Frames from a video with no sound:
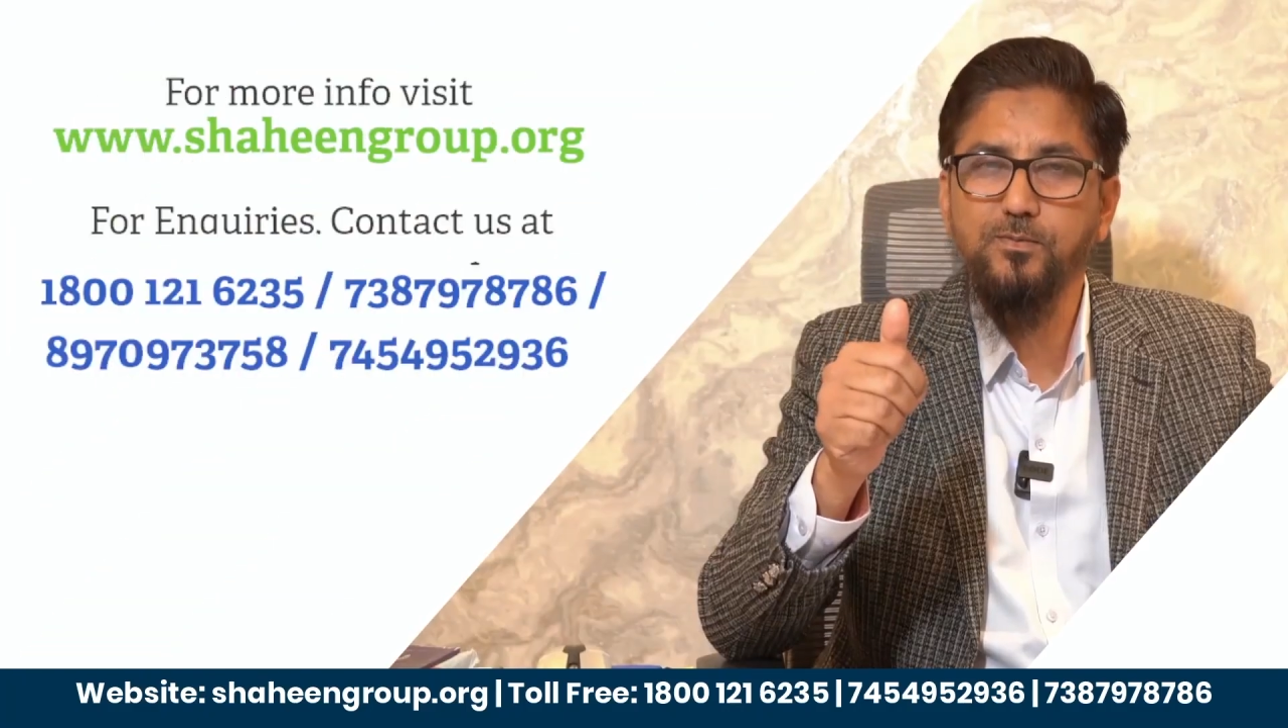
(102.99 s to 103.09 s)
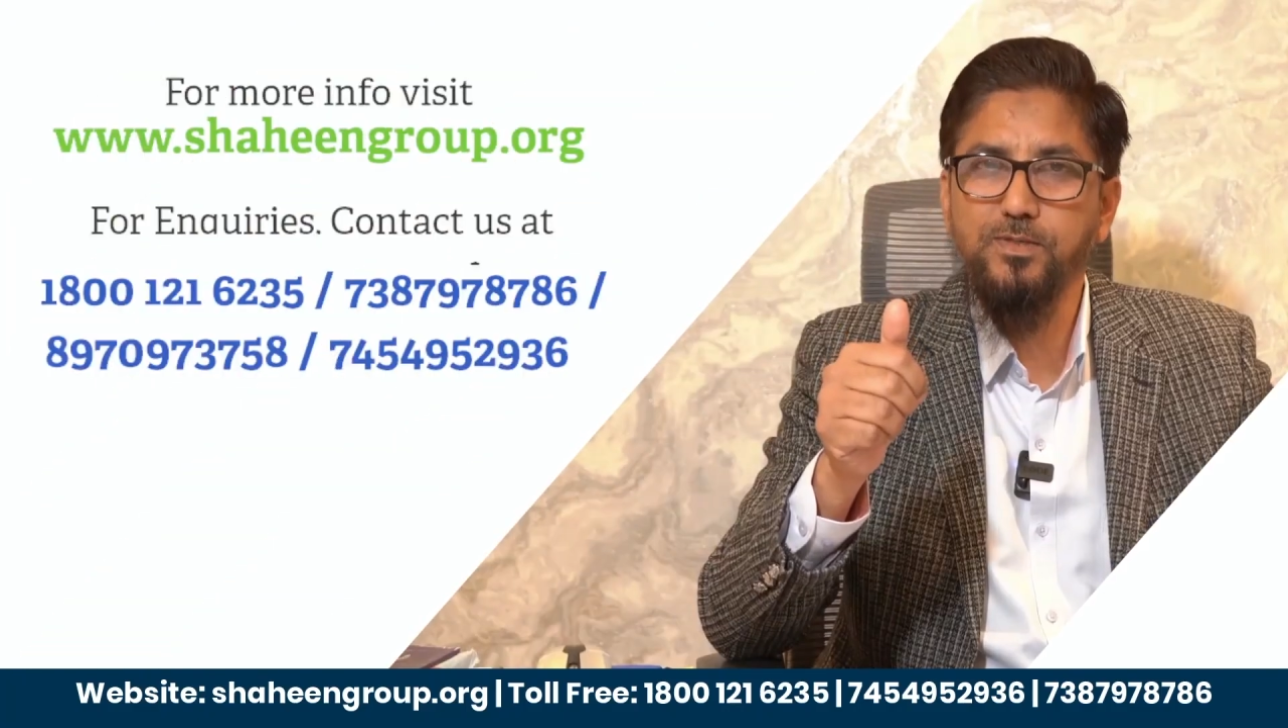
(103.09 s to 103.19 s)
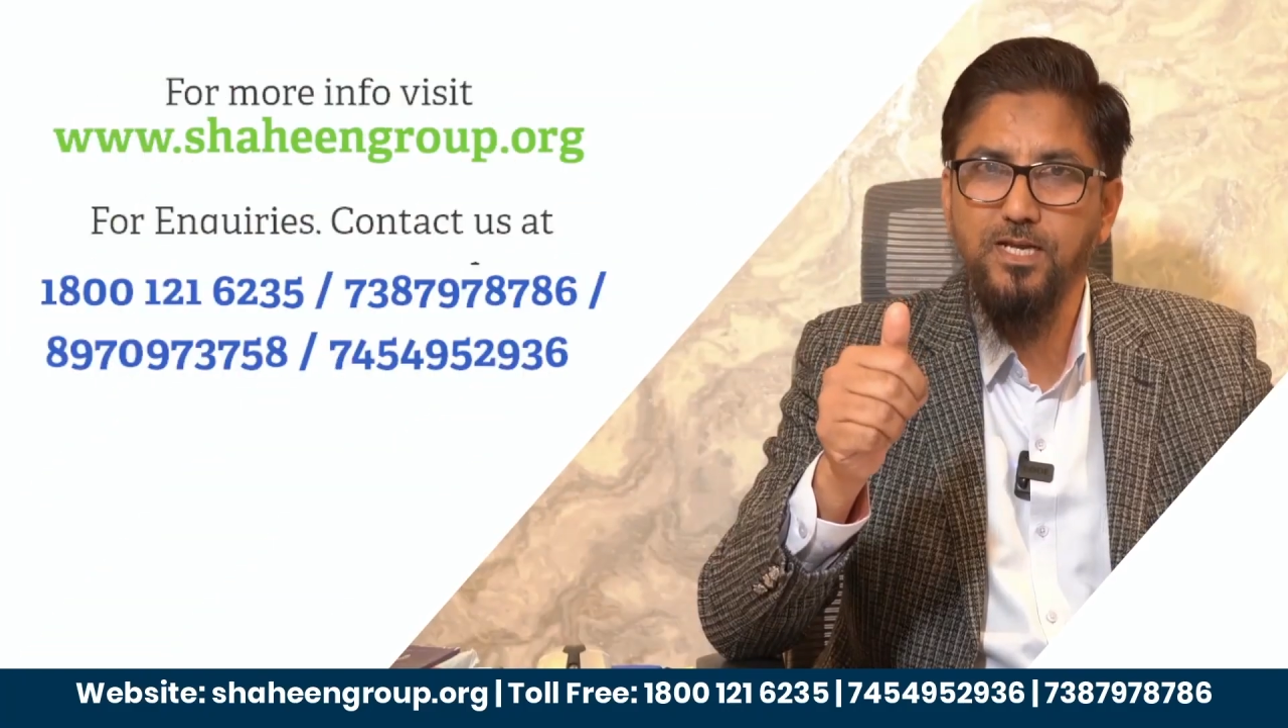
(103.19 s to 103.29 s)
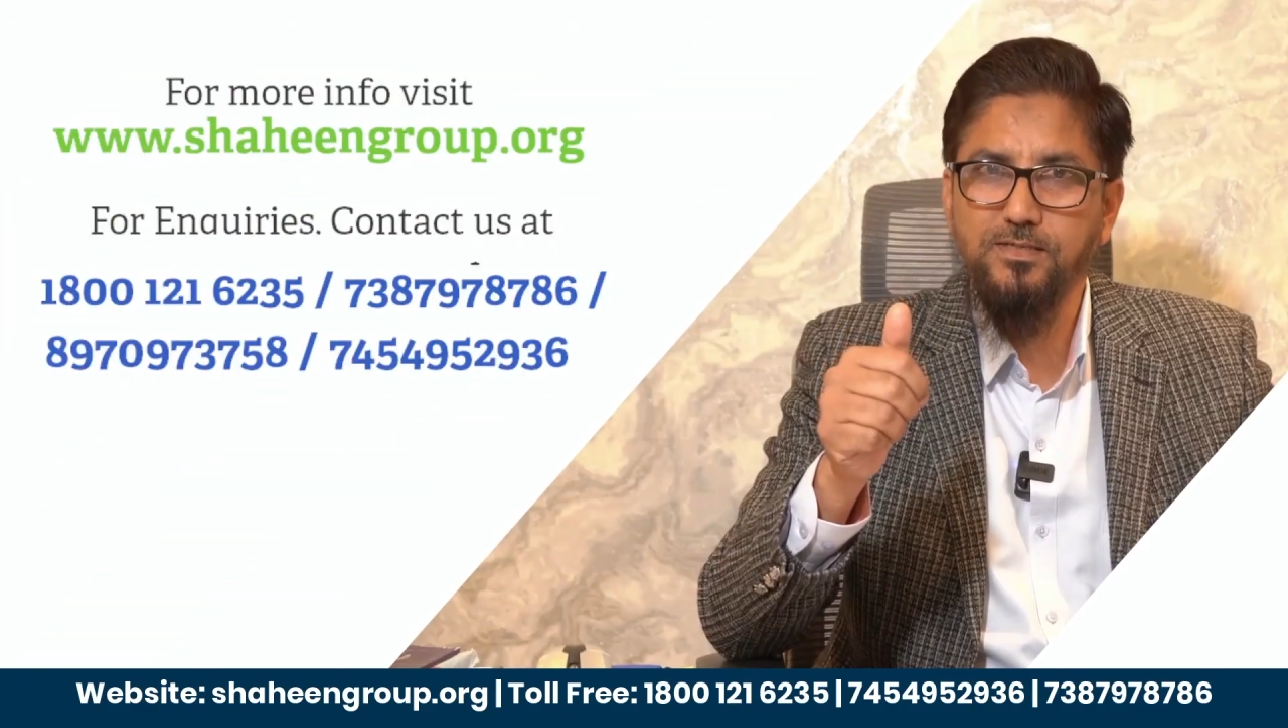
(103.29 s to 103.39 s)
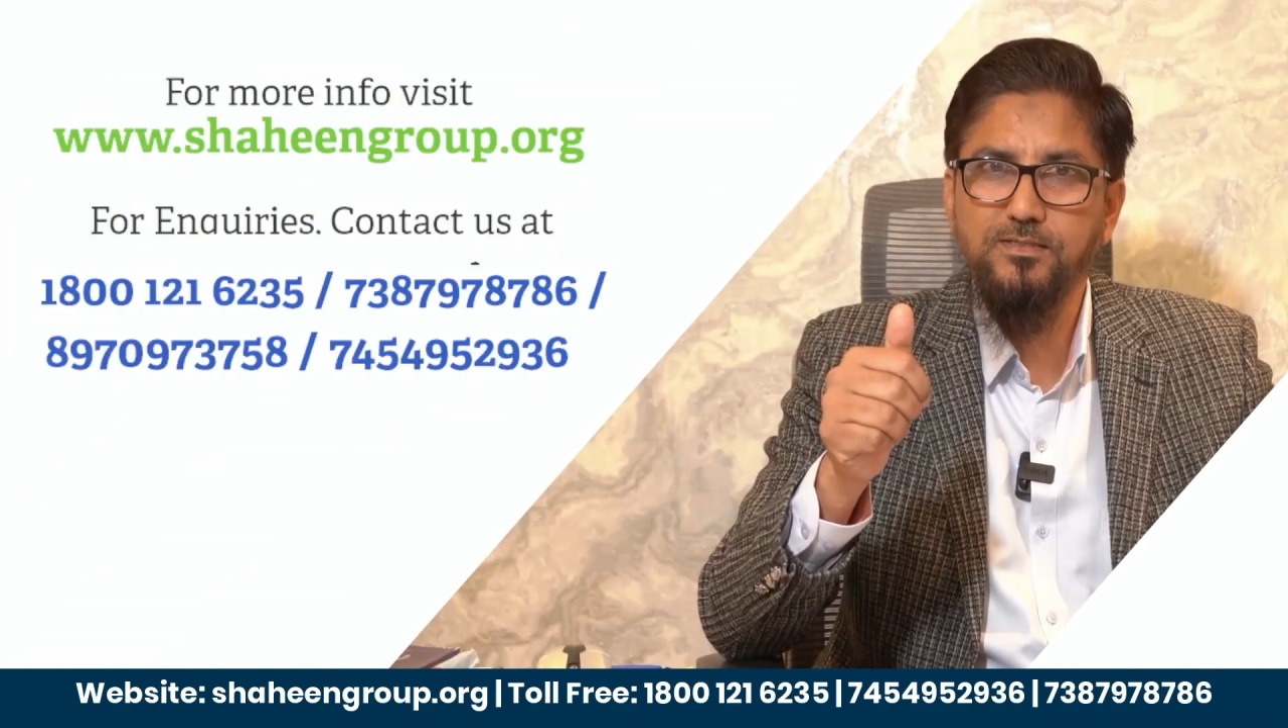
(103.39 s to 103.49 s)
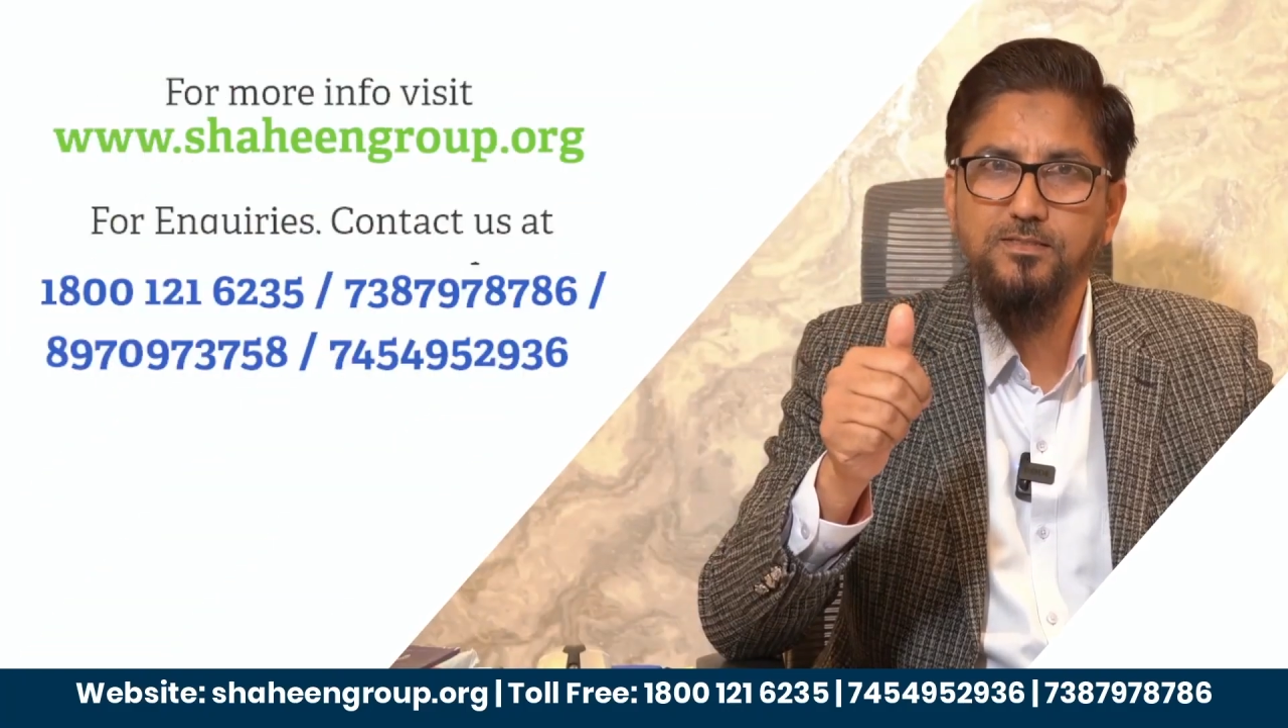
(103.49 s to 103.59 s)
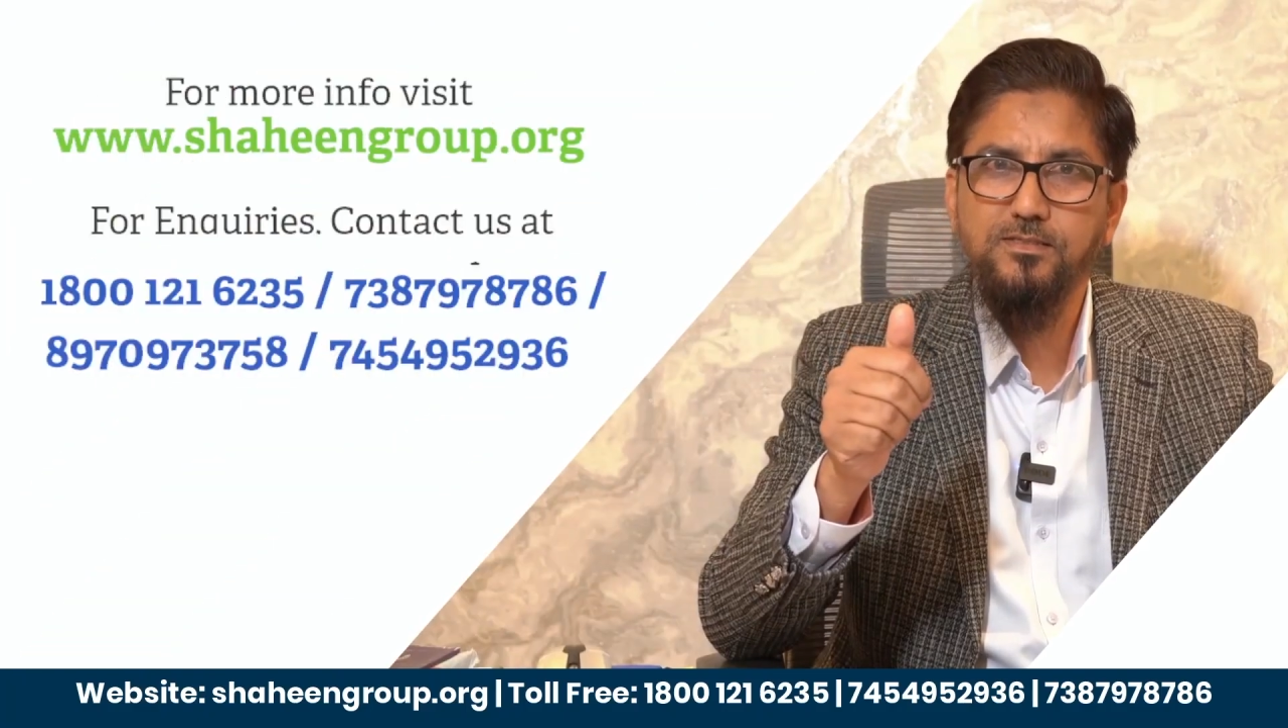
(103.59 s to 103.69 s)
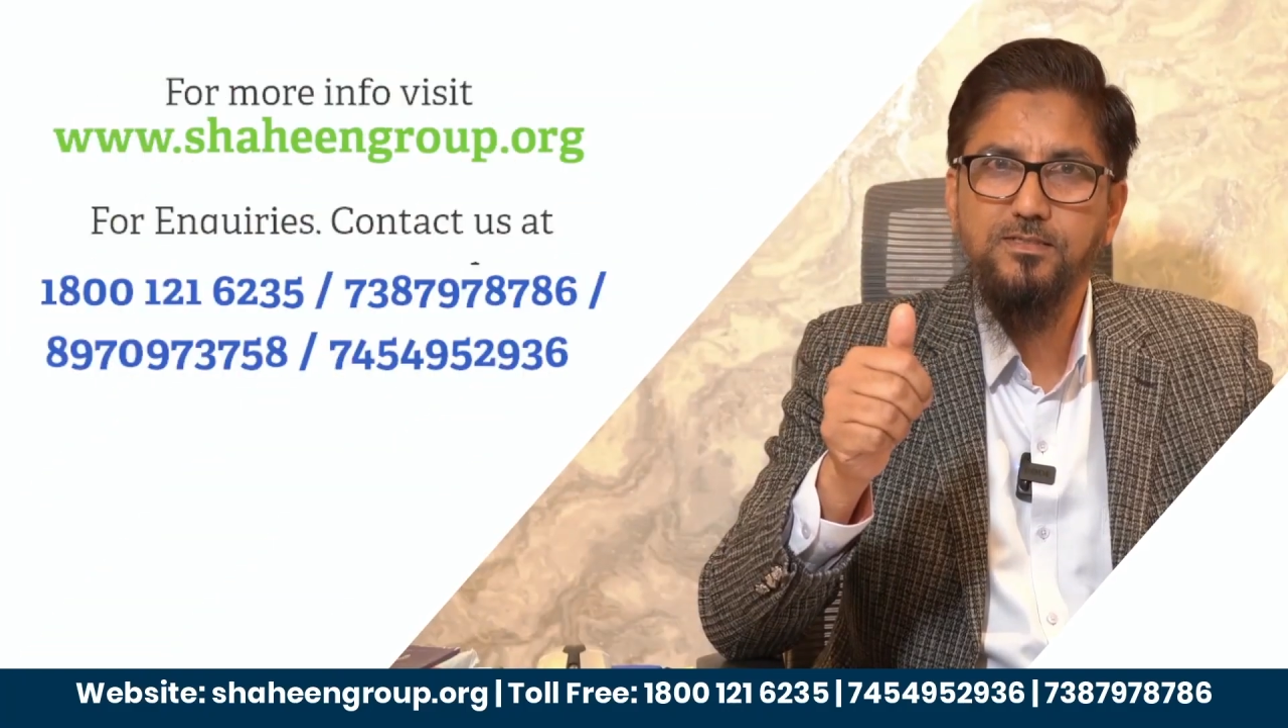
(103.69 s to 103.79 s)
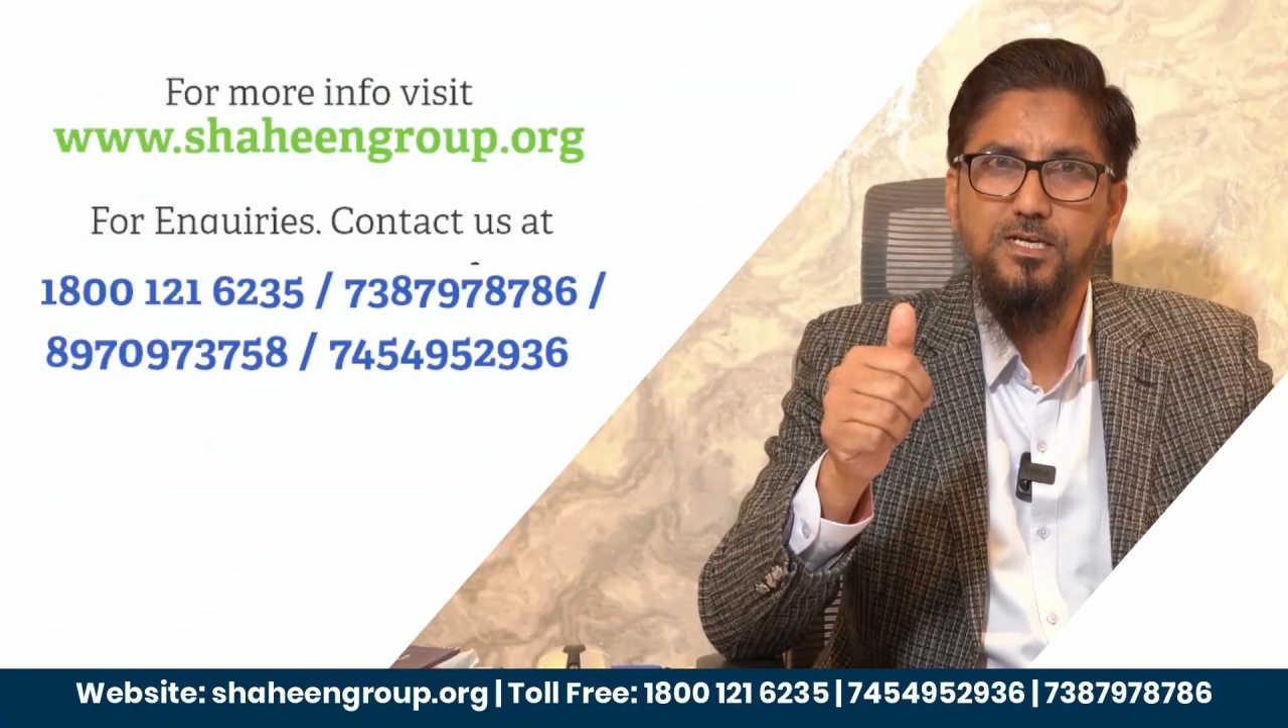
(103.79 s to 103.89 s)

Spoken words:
with us